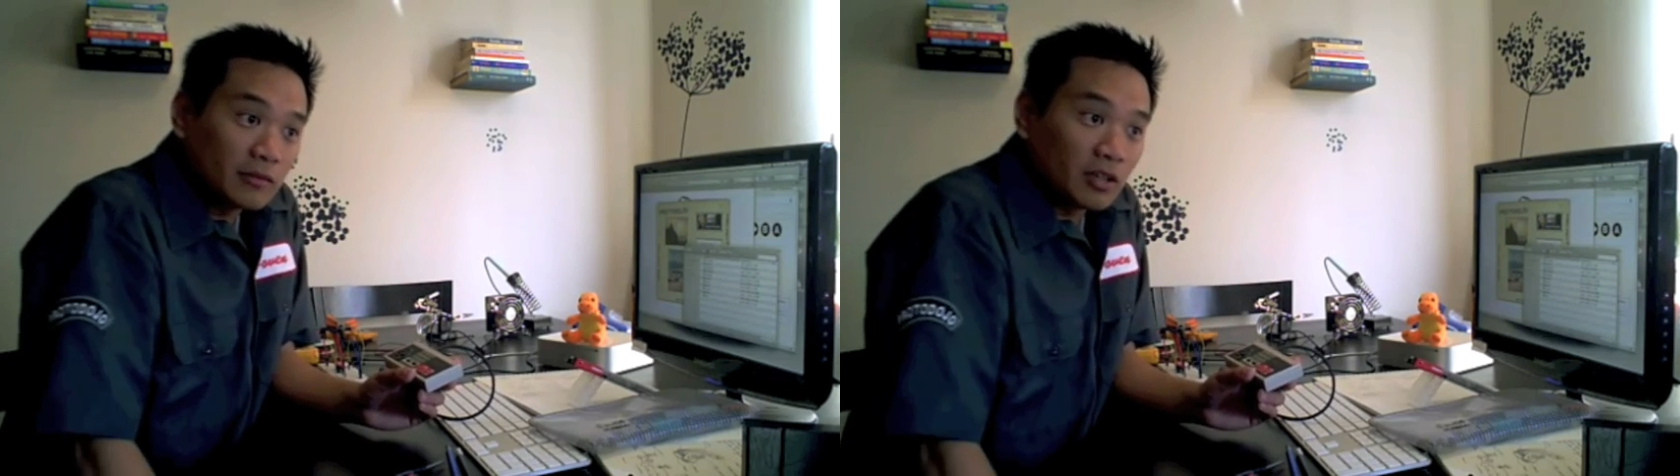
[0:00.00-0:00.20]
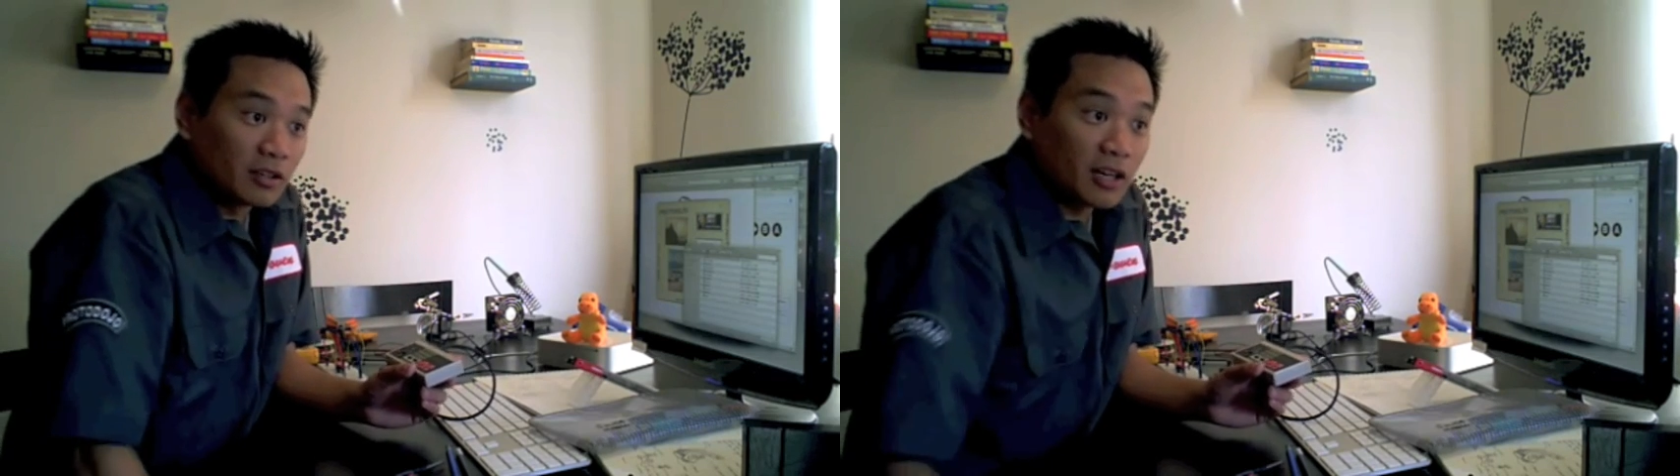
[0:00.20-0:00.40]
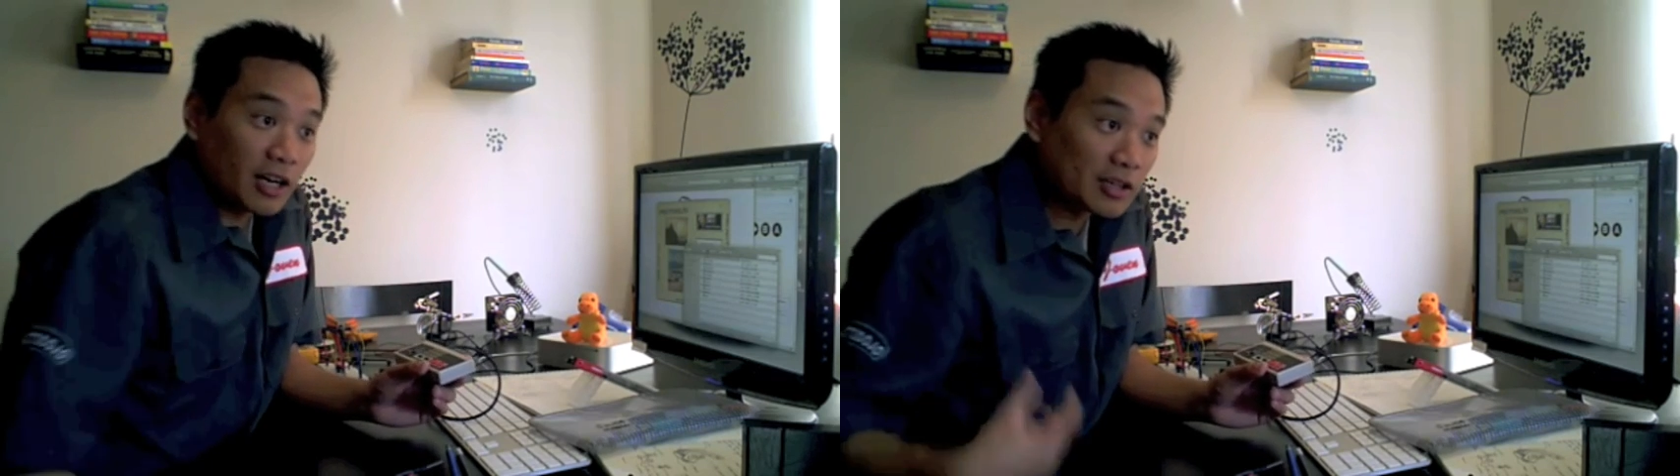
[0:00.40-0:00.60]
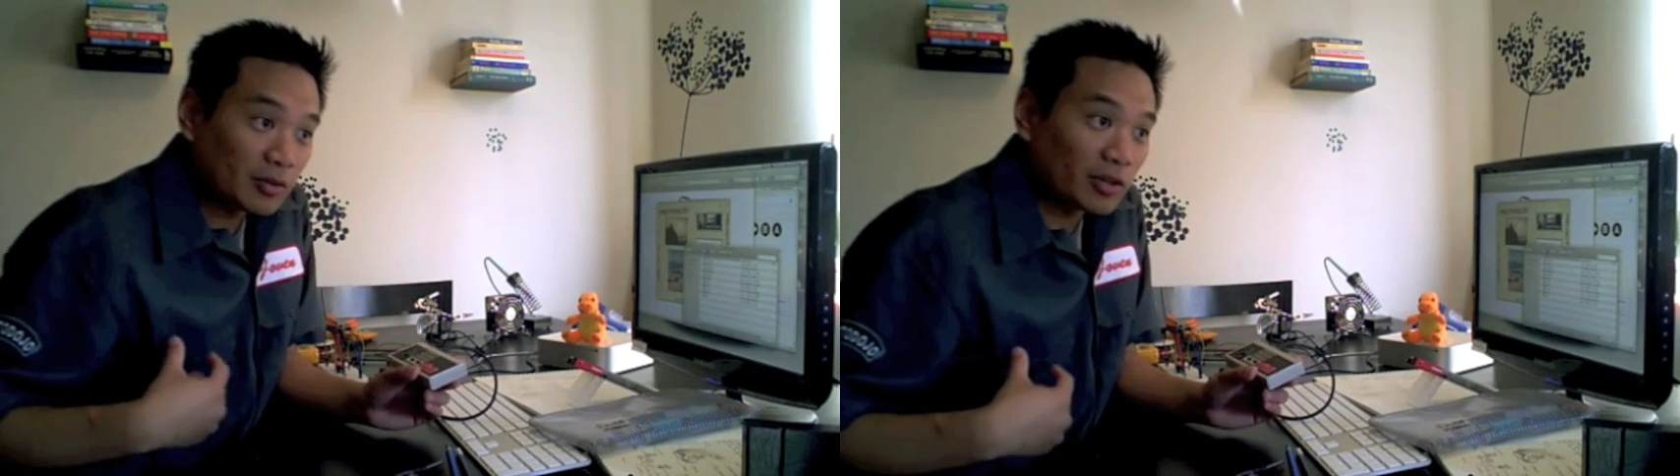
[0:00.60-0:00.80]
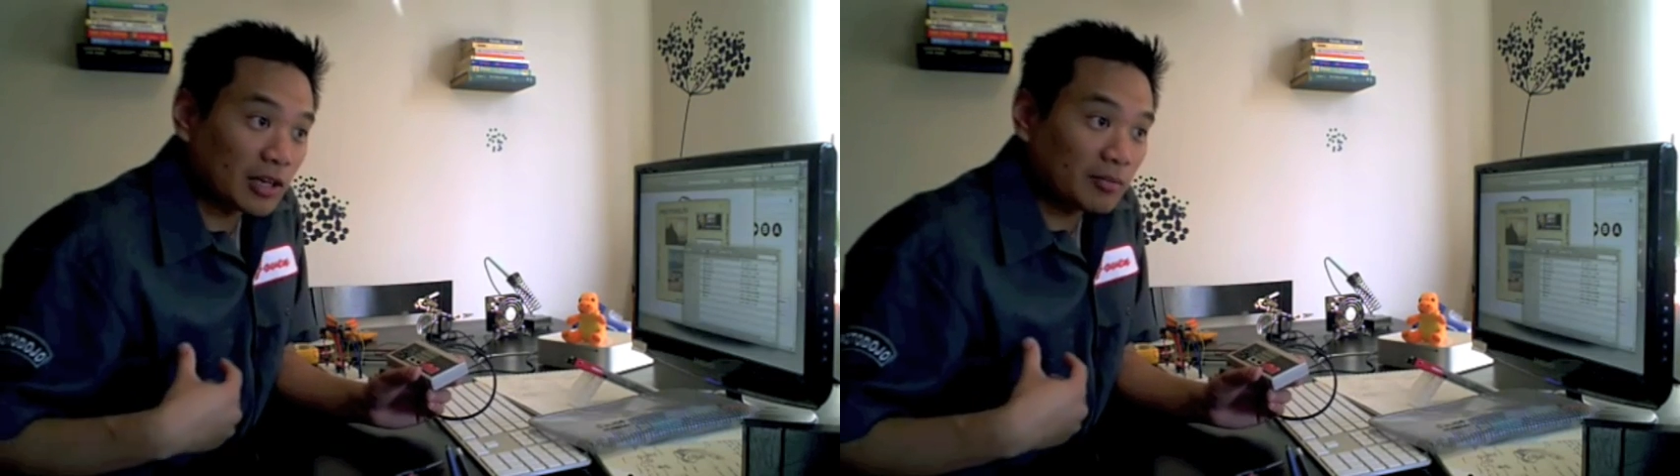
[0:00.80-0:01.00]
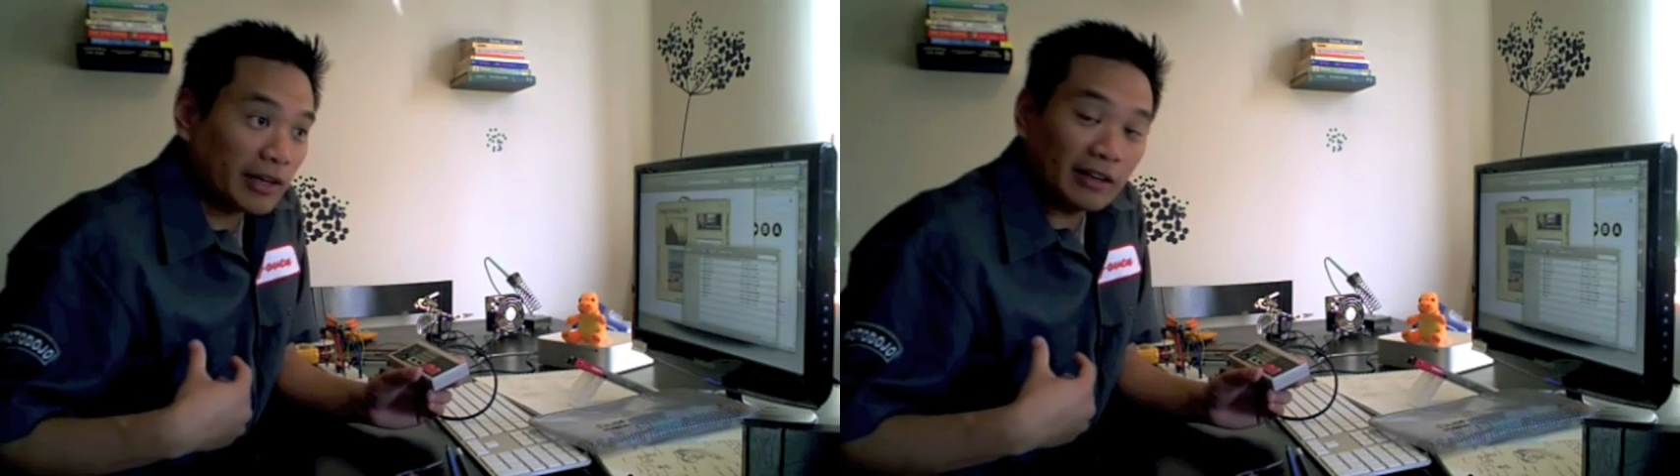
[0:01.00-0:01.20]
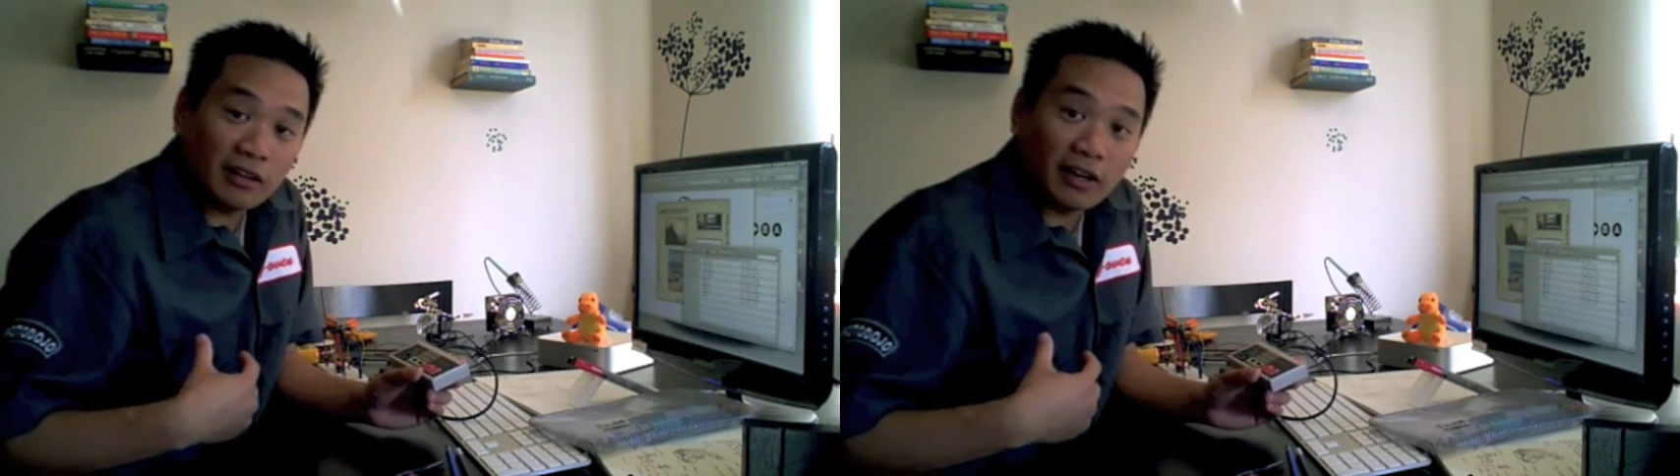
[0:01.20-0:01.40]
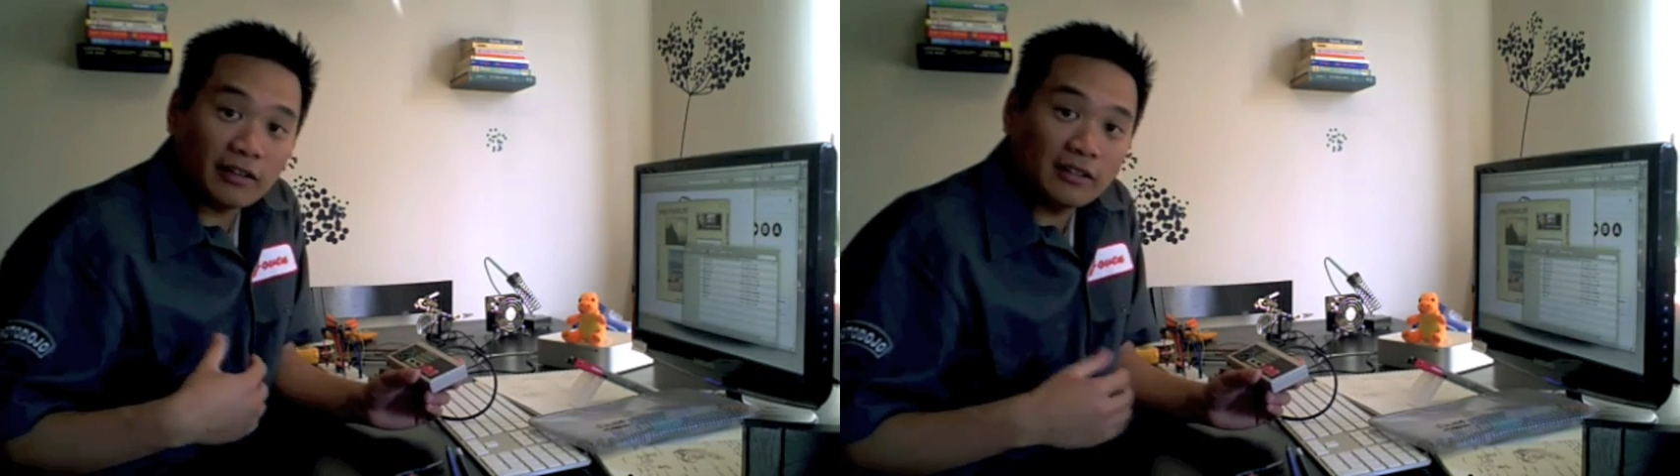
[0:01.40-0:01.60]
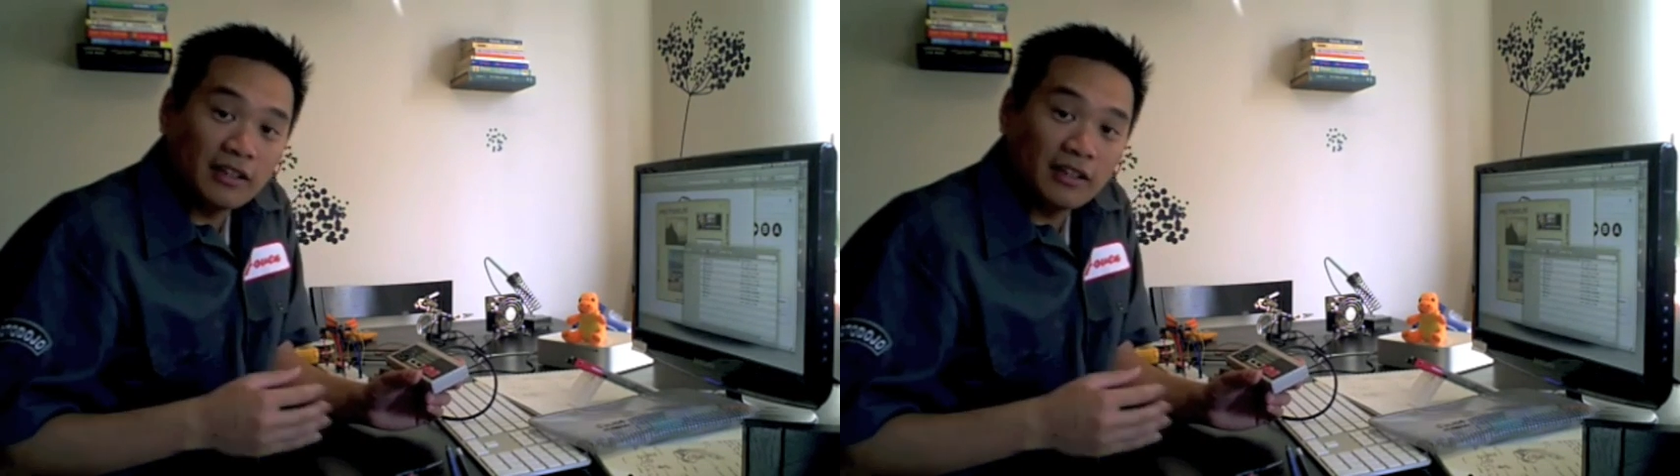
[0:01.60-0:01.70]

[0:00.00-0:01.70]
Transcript: called Contra, which I played a lot.